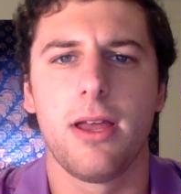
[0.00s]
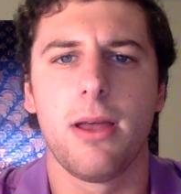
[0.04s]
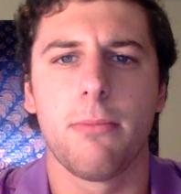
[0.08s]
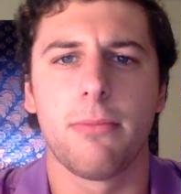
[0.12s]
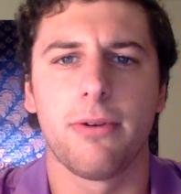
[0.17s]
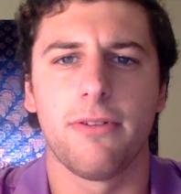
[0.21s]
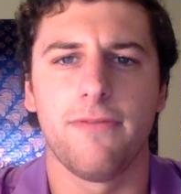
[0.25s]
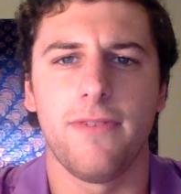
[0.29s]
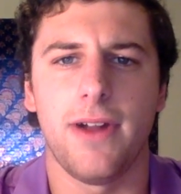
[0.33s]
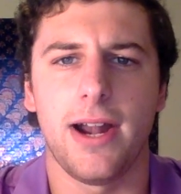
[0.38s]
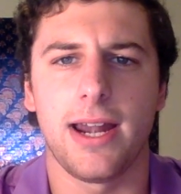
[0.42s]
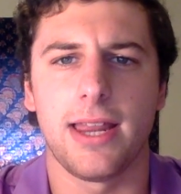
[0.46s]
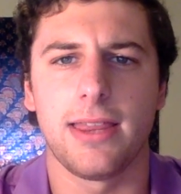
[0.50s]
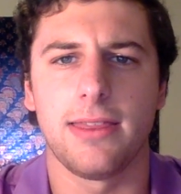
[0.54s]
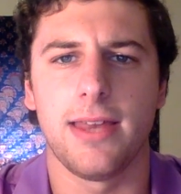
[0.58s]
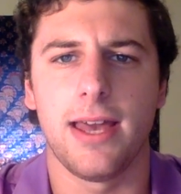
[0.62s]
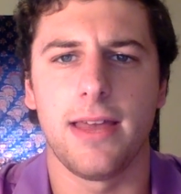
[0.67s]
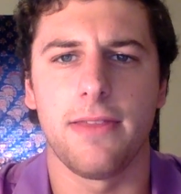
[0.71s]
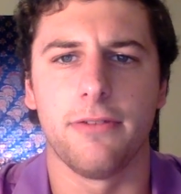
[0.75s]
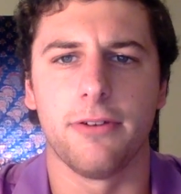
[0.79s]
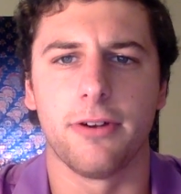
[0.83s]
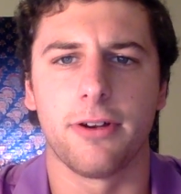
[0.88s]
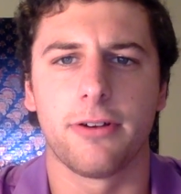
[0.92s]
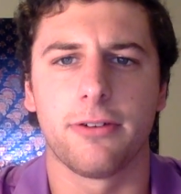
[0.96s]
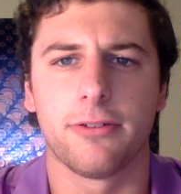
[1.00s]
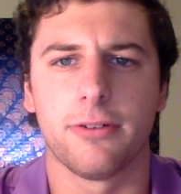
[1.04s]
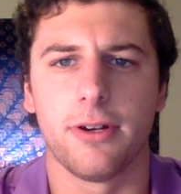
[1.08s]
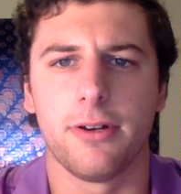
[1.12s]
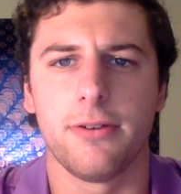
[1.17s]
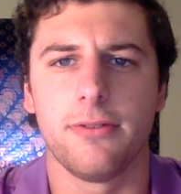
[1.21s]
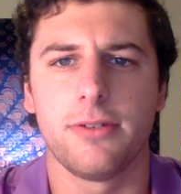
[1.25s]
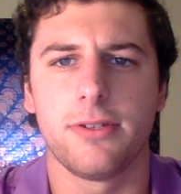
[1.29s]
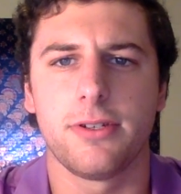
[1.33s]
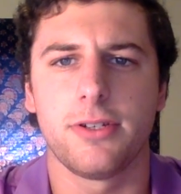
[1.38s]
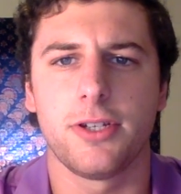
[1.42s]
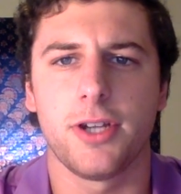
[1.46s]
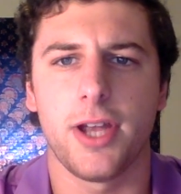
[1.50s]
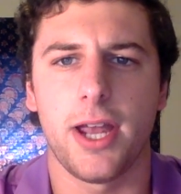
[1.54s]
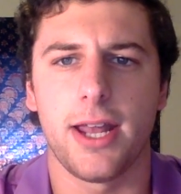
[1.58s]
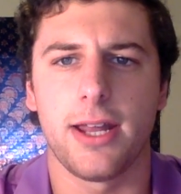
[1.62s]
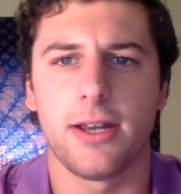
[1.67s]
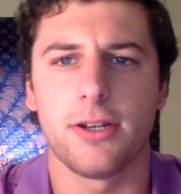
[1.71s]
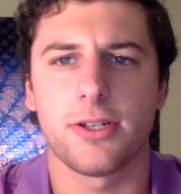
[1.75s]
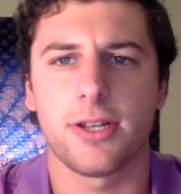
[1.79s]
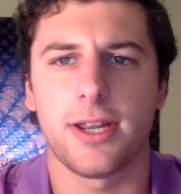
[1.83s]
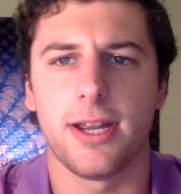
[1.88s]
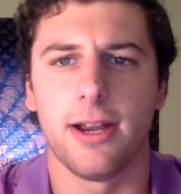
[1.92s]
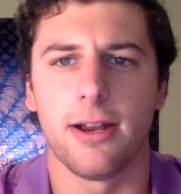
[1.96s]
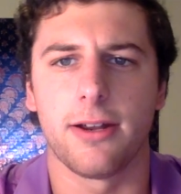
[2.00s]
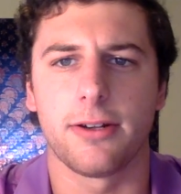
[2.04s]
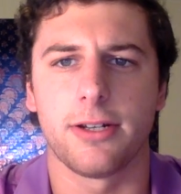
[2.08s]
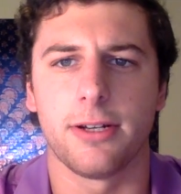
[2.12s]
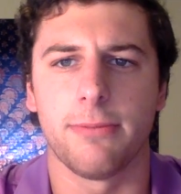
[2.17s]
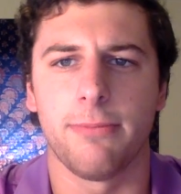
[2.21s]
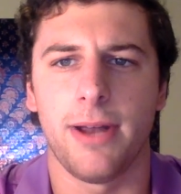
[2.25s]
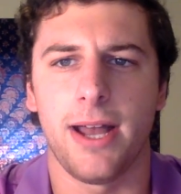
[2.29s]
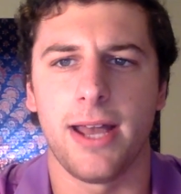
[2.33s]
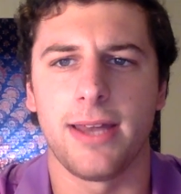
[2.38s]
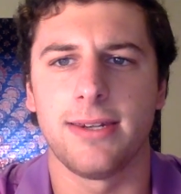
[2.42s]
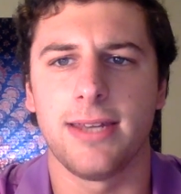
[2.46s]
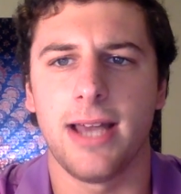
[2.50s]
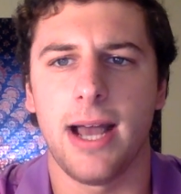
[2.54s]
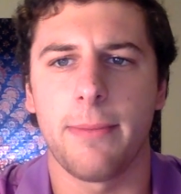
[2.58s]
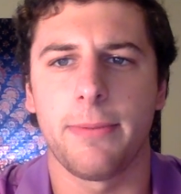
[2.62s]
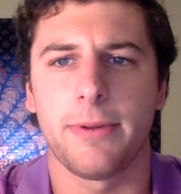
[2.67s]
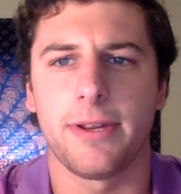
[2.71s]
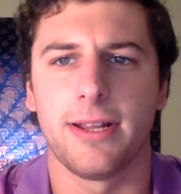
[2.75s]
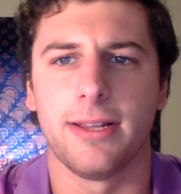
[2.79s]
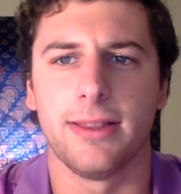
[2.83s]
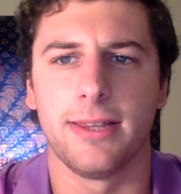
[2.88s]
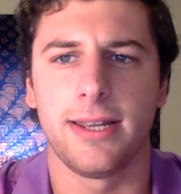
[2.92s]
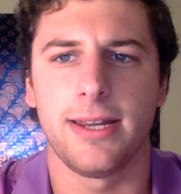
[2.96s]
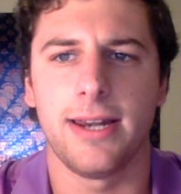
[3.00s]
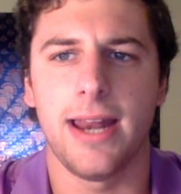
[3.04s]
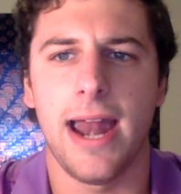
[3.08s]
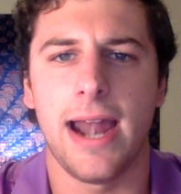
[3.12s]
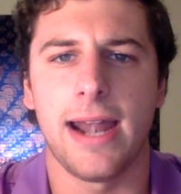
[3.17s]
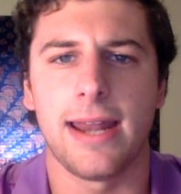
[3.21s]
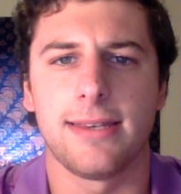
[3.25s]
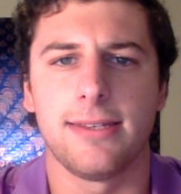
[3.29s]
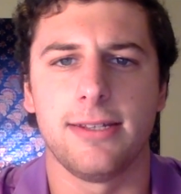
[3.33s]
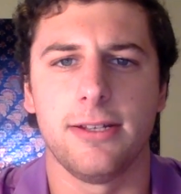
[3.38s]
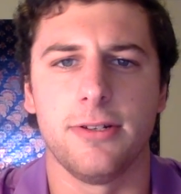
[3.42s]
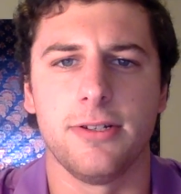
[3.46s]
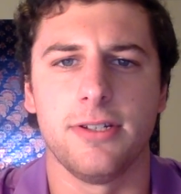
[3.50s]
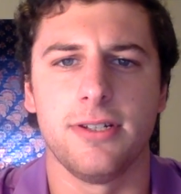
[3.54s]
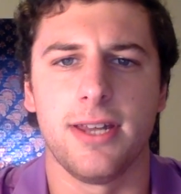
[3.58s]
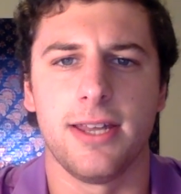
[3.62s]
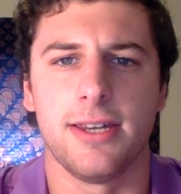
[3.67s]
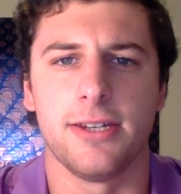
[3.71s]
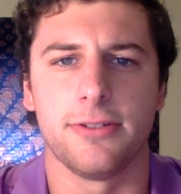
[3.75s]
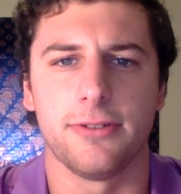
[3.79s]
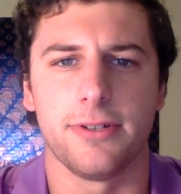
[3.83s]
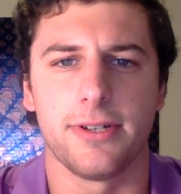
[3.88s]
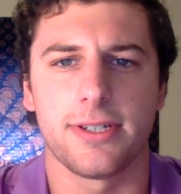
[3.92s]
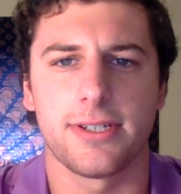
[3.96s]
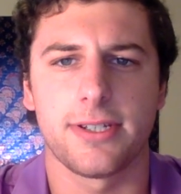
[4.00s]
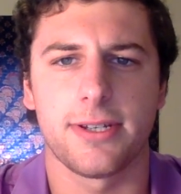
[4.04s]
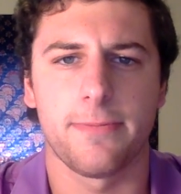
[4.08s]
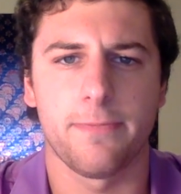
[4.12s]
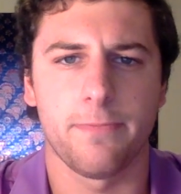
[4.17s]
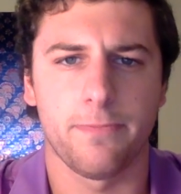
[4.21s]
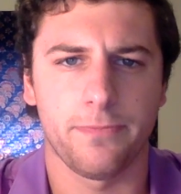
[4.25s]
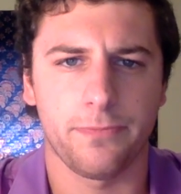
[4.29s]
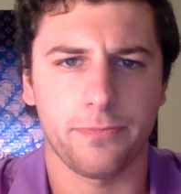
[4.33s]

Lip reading: provided that the recruits change character by adopting elite attitudes and interests.